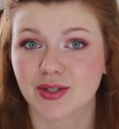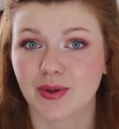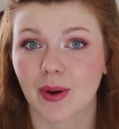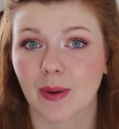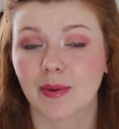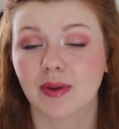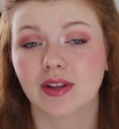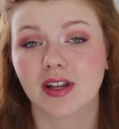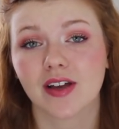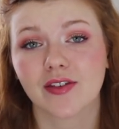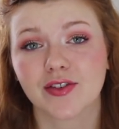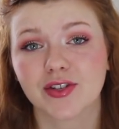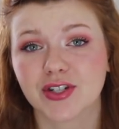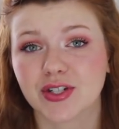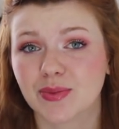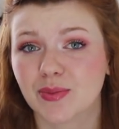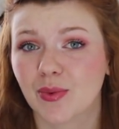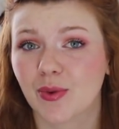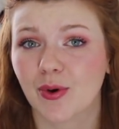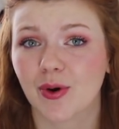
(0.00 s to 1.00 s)
so I would love your
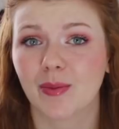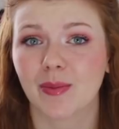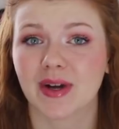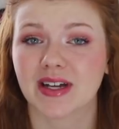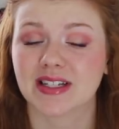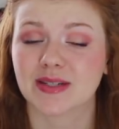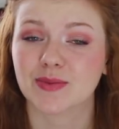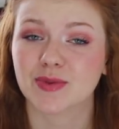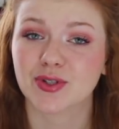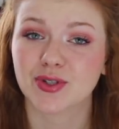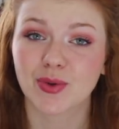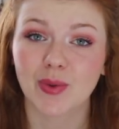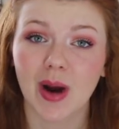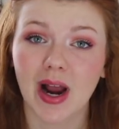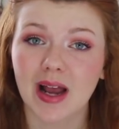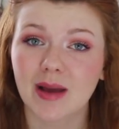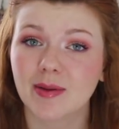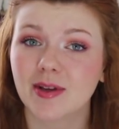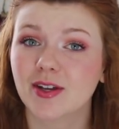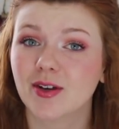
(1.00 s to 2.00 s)
support by
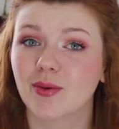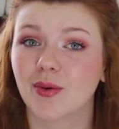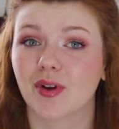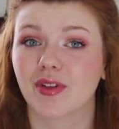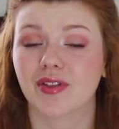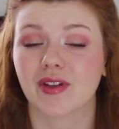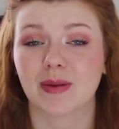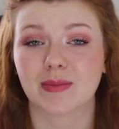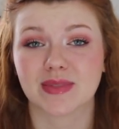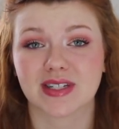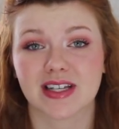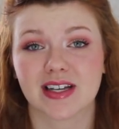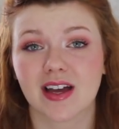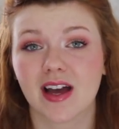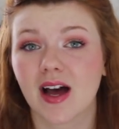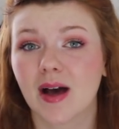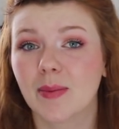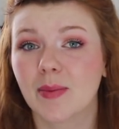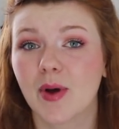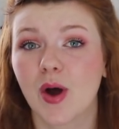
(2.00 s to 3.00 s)
subscribing or
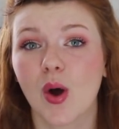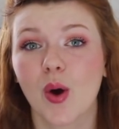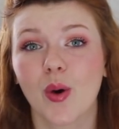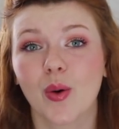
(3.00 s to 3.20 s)
thumbsing up